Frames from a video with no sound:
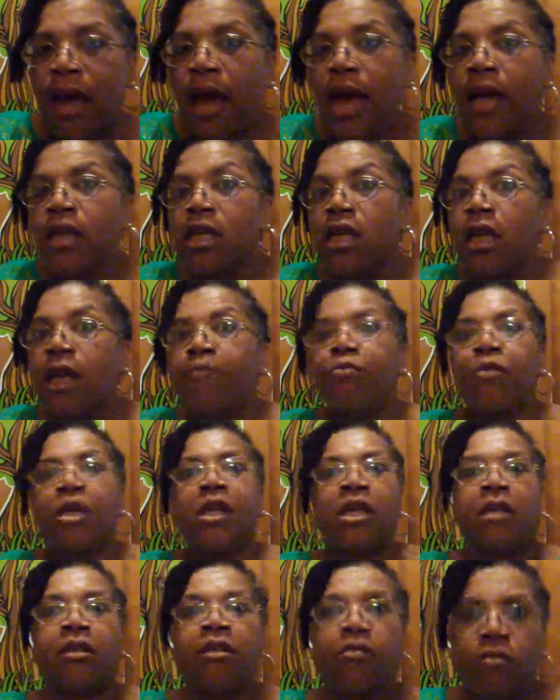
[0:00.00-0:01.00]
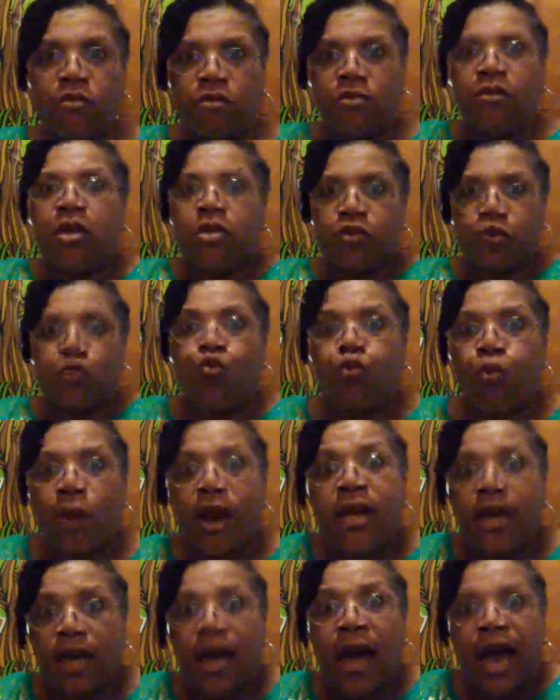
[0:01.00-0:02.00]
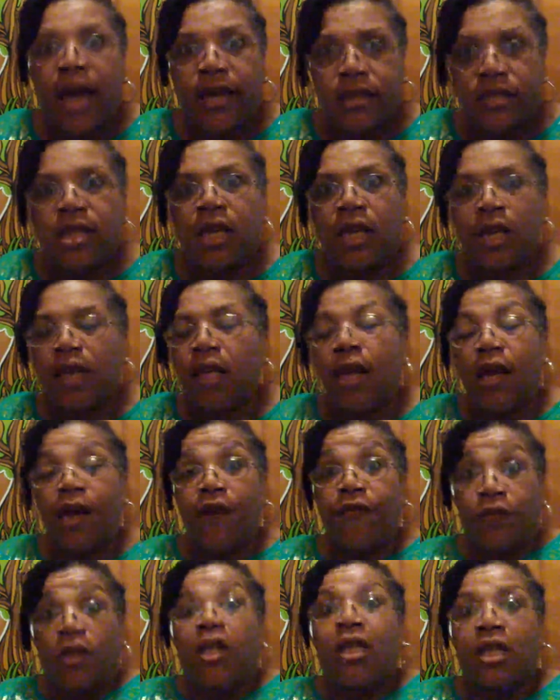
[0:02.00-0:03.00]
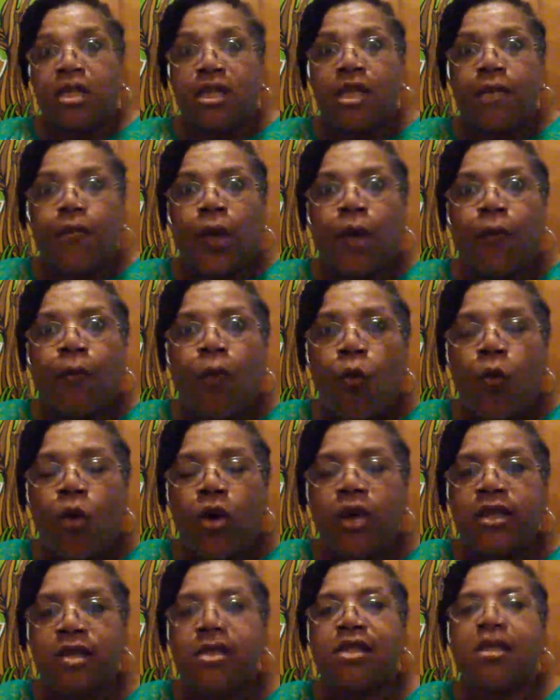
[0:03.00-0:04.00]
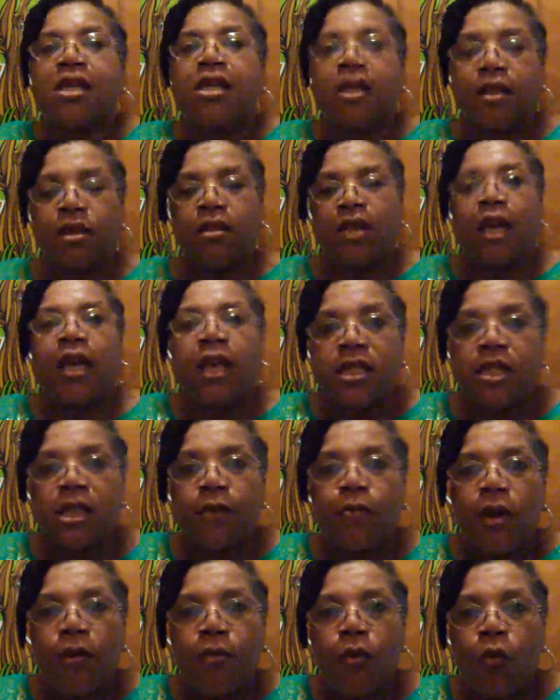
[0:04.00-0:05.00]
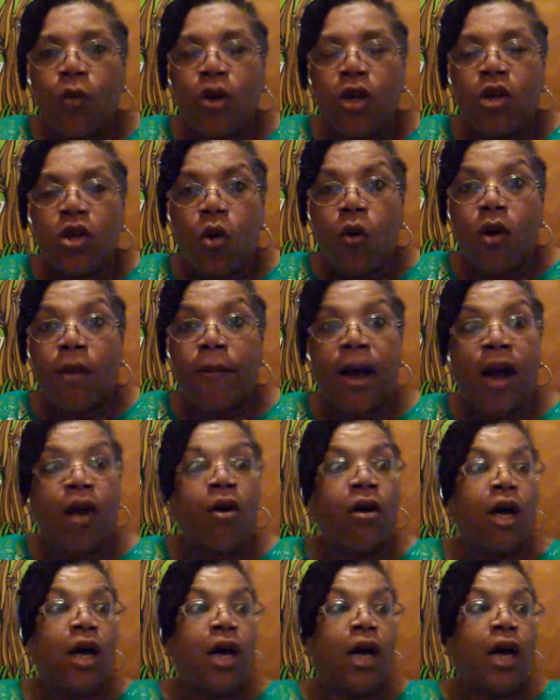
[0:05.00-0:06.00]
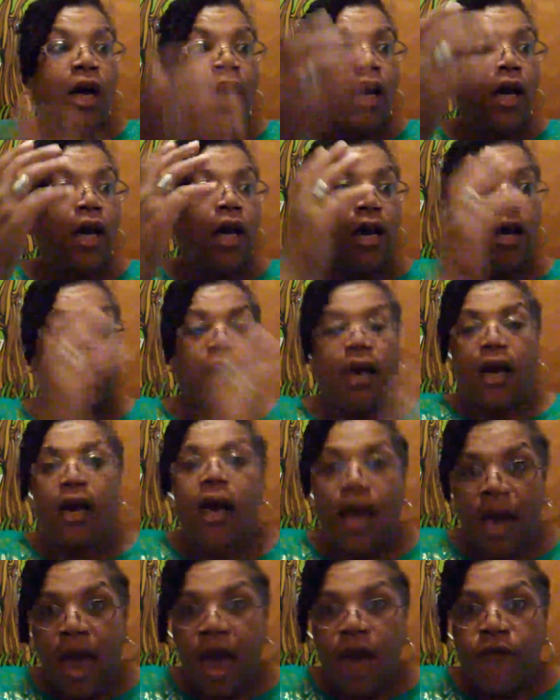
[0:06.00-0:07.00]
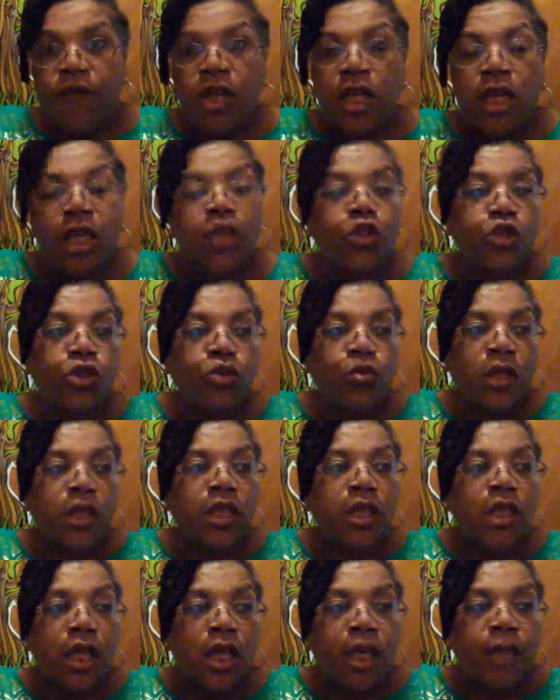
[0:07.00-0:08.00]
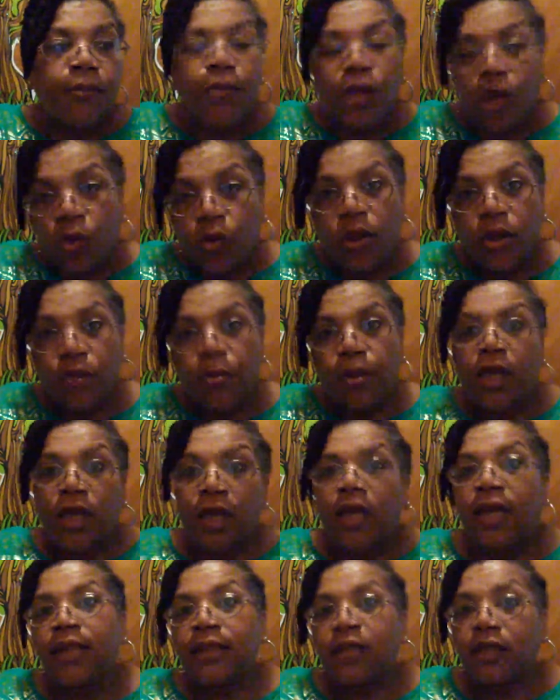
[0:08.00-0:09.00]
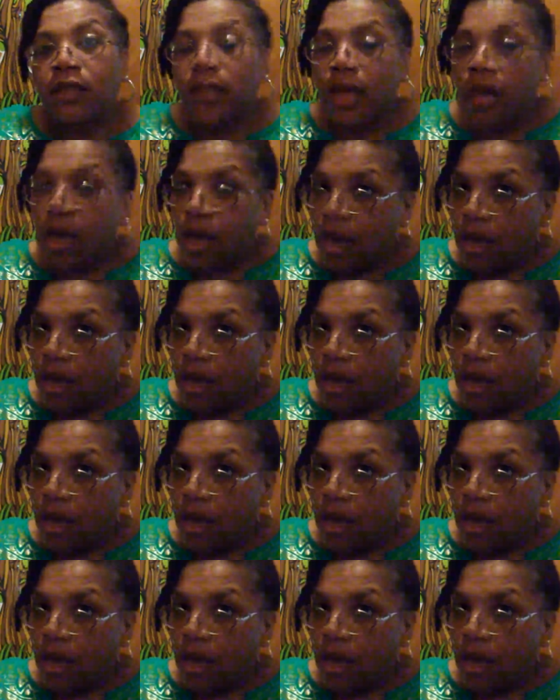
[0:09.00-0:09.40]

lined up that that's great content things that people want to see, things that people want to know about. Having an issue getting it uploaded because